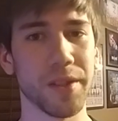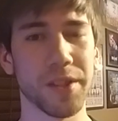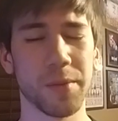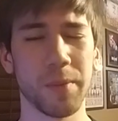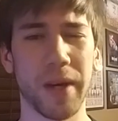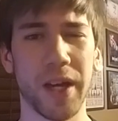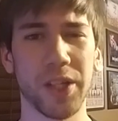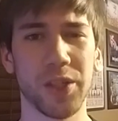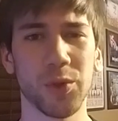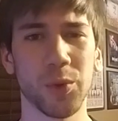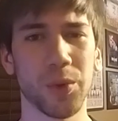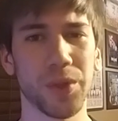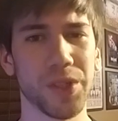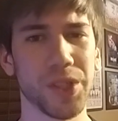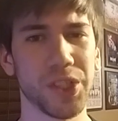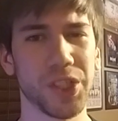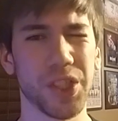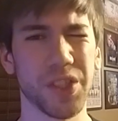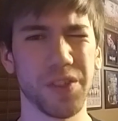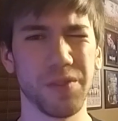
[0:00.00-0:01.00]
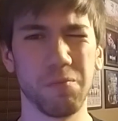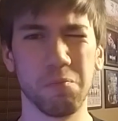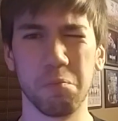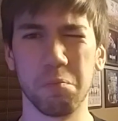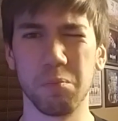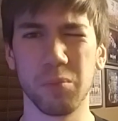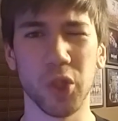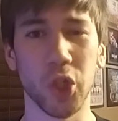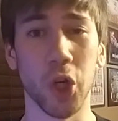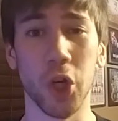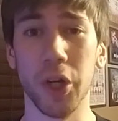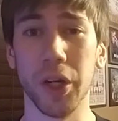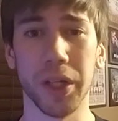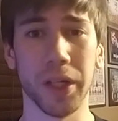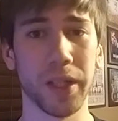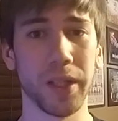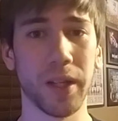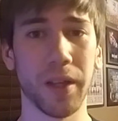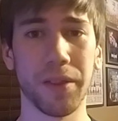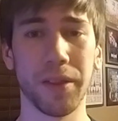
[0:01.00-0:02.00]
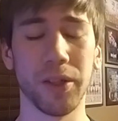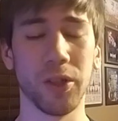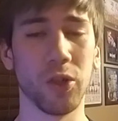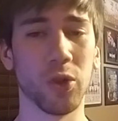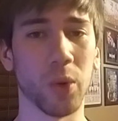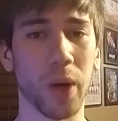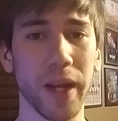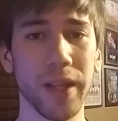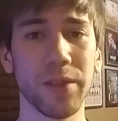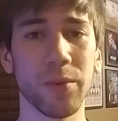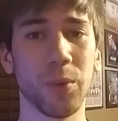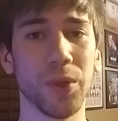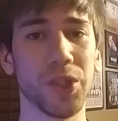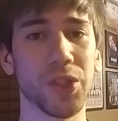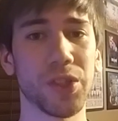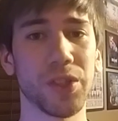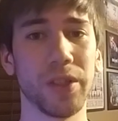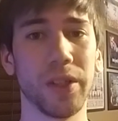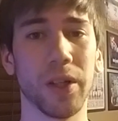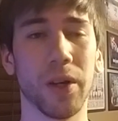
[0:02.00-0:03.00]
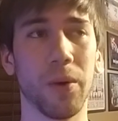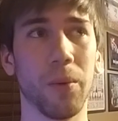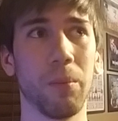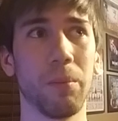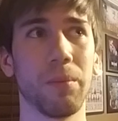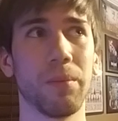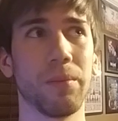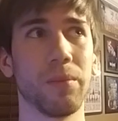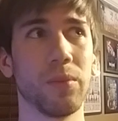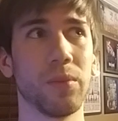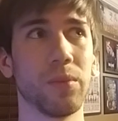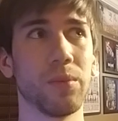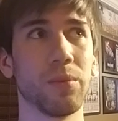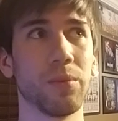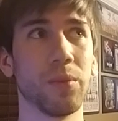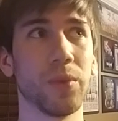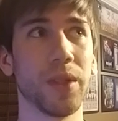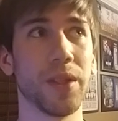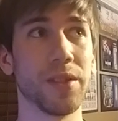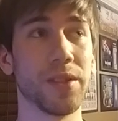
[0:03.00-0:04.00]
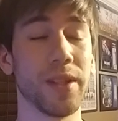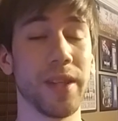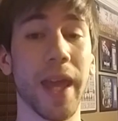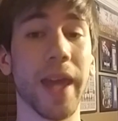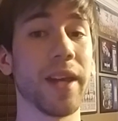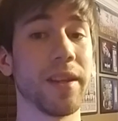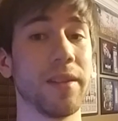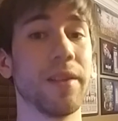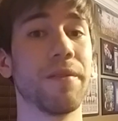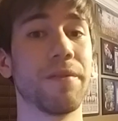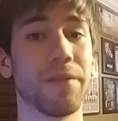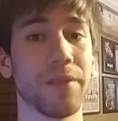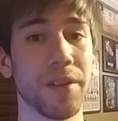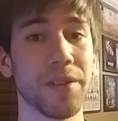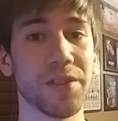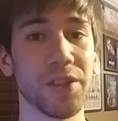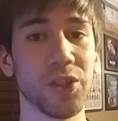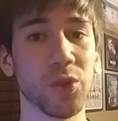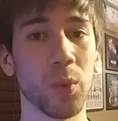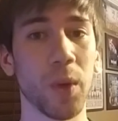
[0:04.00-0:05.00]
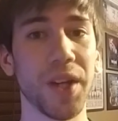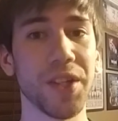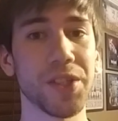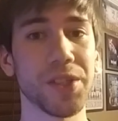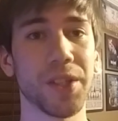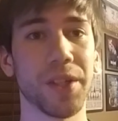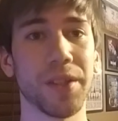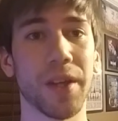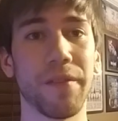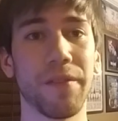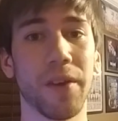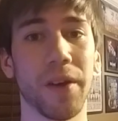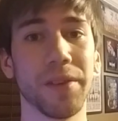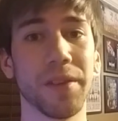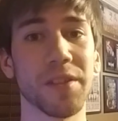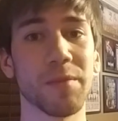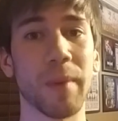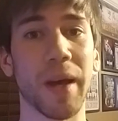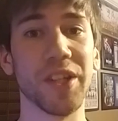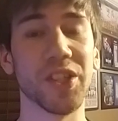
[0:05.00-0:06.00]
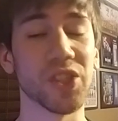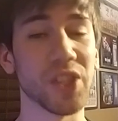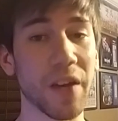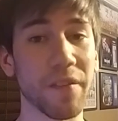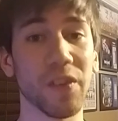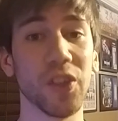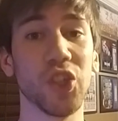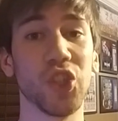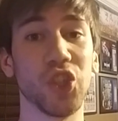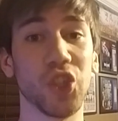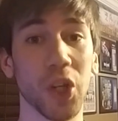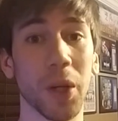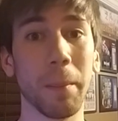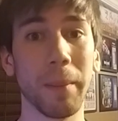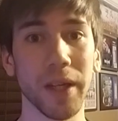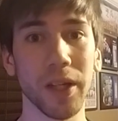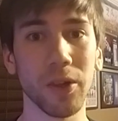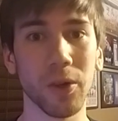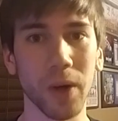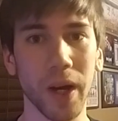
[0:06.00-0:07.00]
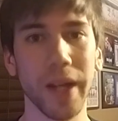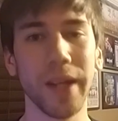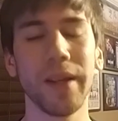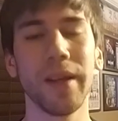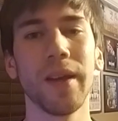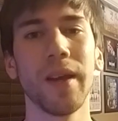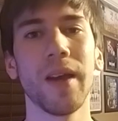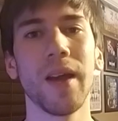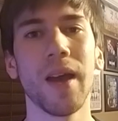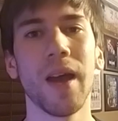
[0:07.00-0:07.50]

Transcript: This match was just good, nothing great, which, you know, is a negative for the situation because I feel like this match definitely should have been great.